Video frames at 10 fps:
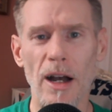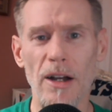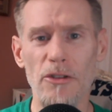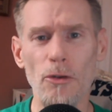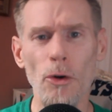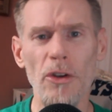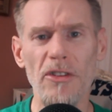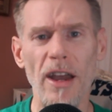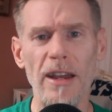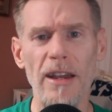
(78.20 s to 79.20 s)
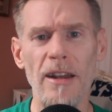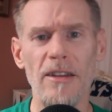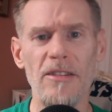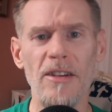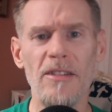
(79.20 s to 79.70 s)
Troy State getting
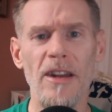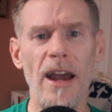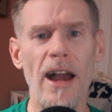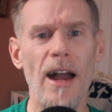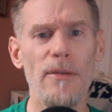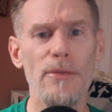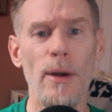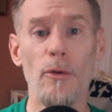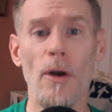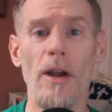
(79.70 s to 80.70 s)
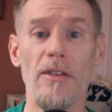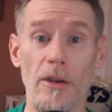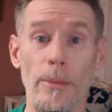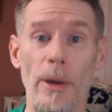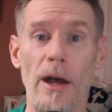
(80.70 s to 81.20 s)
a 6.5, I'm
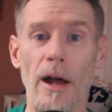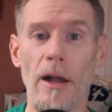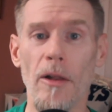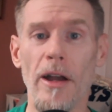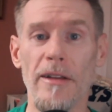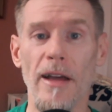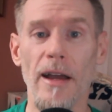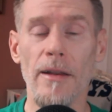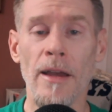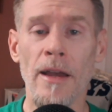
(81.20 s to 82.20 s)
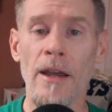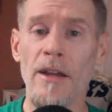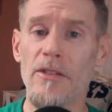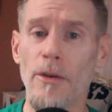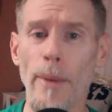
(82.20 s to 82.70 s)
crazy about. I like that.
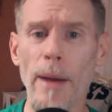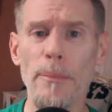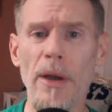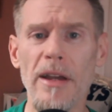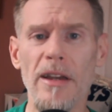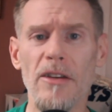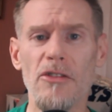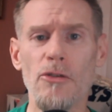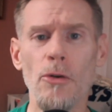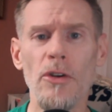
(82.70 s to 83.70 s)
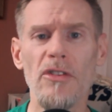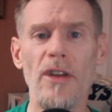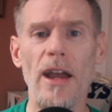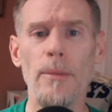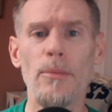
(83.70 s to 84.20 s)
So my pick is Troy
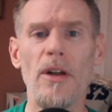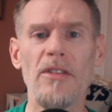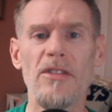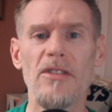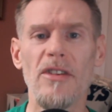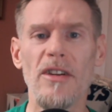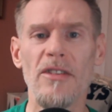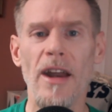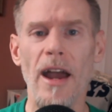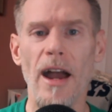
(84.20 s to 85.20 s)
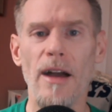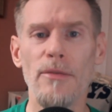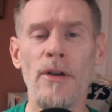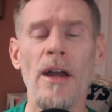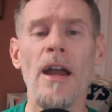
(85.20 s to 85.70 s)
State plus the
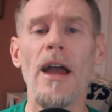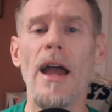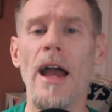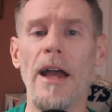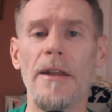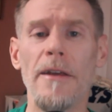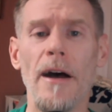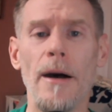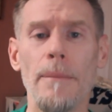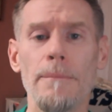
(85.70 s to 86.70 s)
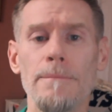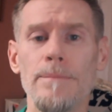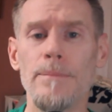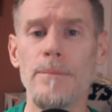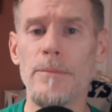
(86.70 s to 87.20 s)
6.5, and
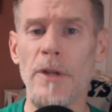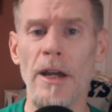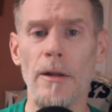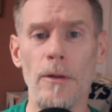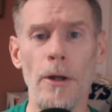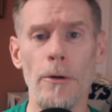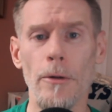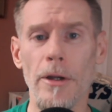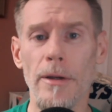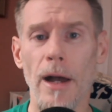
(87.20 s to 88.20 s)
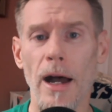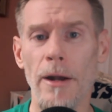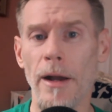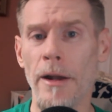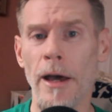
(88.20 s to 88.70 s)
yeah, literally,
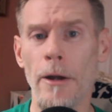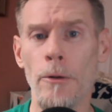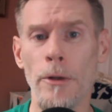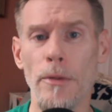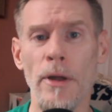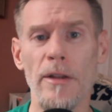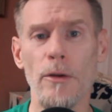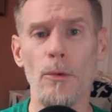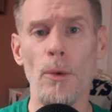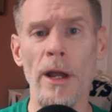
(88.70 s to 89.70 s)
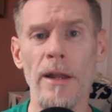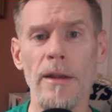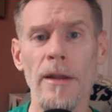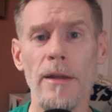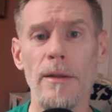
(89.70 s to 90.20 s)
I not only think they'll
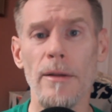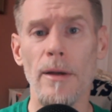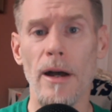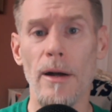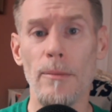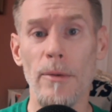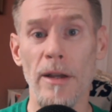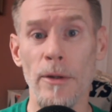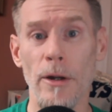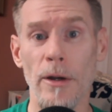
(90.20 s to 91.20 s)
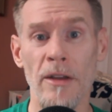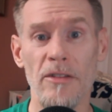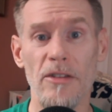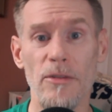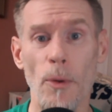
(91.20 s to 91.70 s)
win, you know,
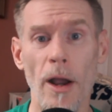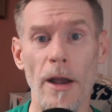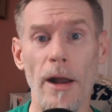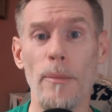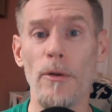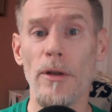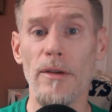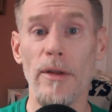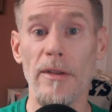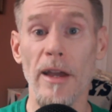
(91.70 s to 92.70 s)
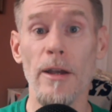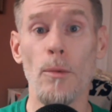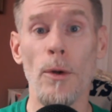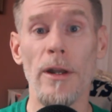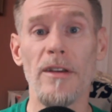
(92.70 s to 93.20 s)
against the spread, I believe that they could
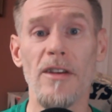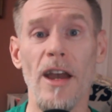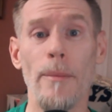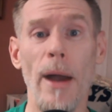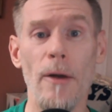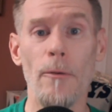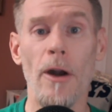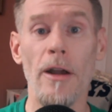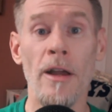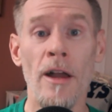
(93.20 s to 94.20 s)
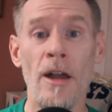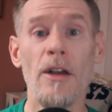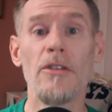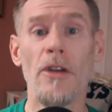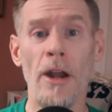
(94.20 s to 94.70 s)
win this game outright.
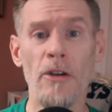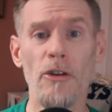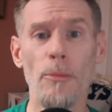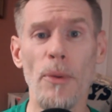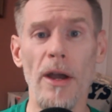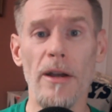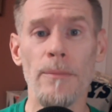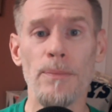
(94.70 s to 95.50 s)
So there's your pick.